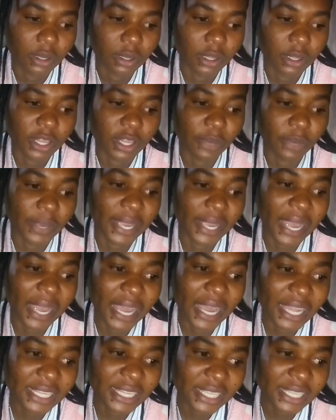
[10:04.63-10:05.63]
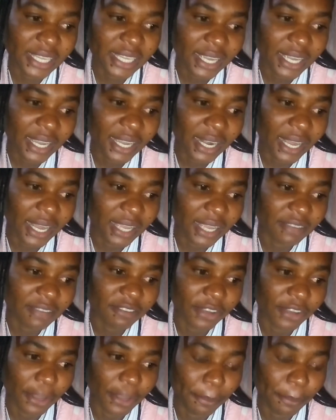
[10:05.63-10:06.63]
they were asking like
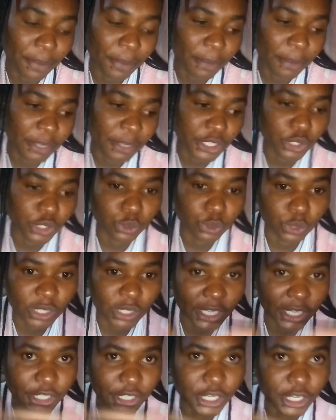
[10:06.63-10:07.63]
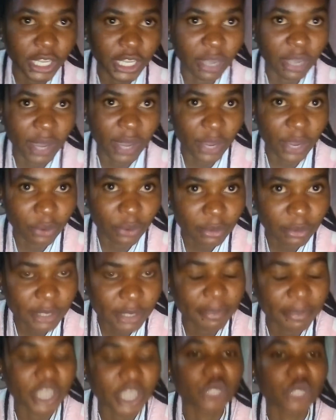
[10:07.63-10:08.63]
for a permission to search in our rooms,
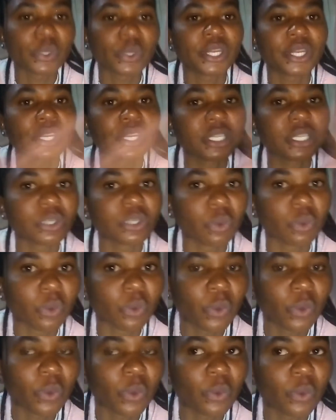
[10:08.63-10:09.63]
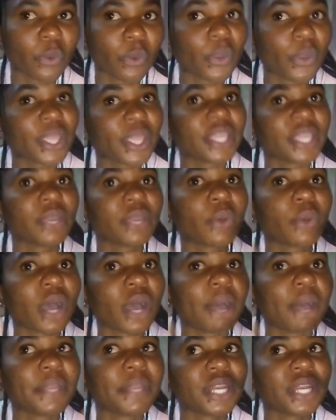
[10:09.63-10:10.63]
but we didn't.
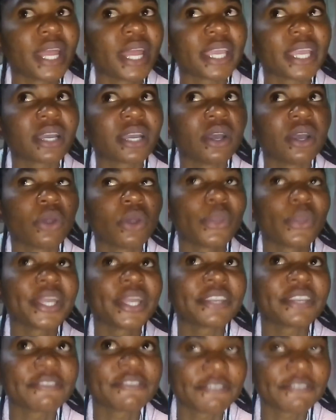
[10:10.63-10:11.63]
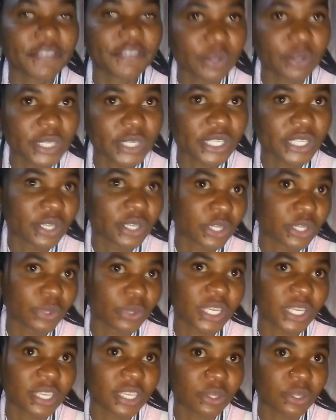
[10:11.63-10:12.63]
We refused to
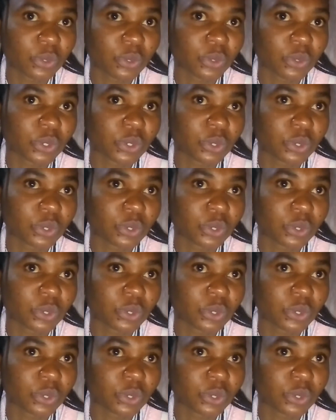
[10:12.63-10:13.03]
get to